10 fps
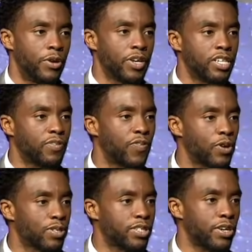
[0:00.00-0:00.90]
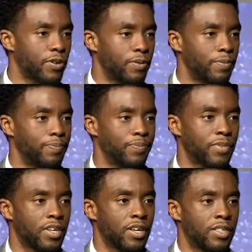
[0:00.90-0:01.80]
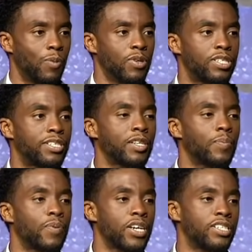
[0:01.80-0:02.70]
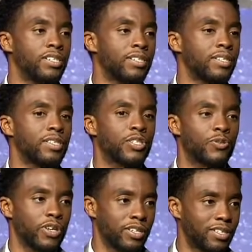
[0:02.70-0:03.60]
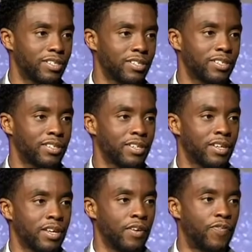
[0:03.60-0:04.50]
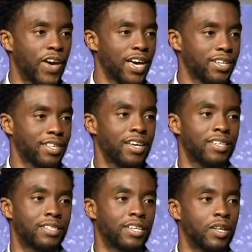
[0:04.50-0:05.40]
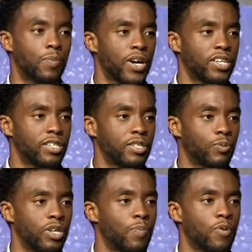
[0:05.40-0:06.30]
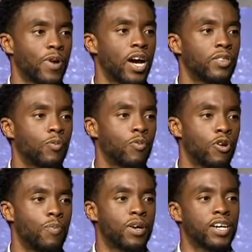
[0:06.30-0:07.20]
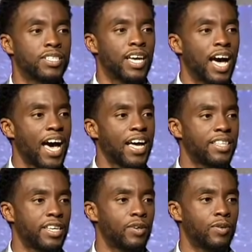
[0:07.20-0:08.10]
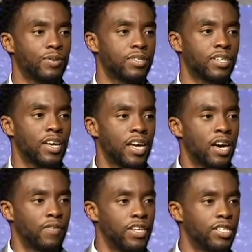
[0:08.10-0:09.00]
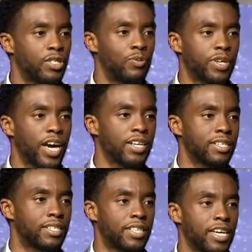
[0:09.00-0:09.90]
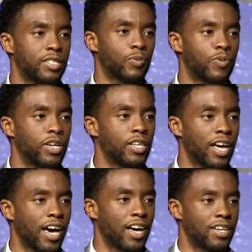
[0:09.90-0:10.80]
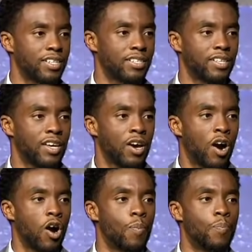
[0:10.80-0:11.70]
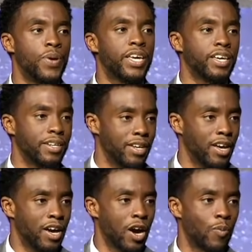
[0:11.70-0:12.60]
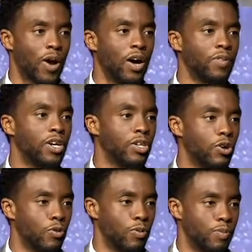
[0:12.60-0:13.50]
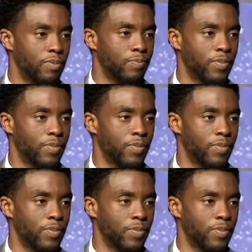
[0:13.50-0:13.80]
during his first term, there were celebrations in the streets. In fact, celebrations went up around the world because the ideals of this United States realized are beacon around the globe.